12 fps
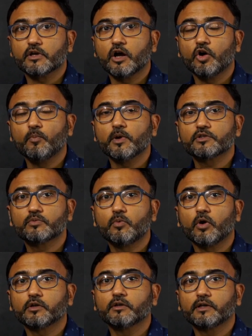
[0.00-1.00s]
How much
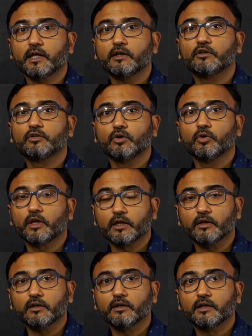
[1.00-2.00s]
water can it soak
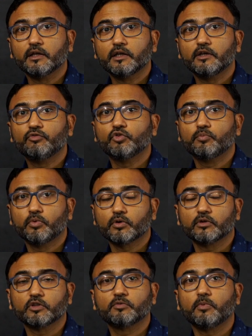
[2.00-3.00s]
in if you
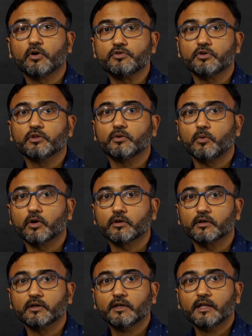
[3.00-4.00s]
put the sponge on the
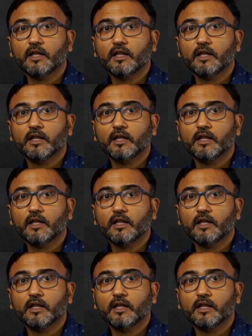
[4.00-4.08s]
water?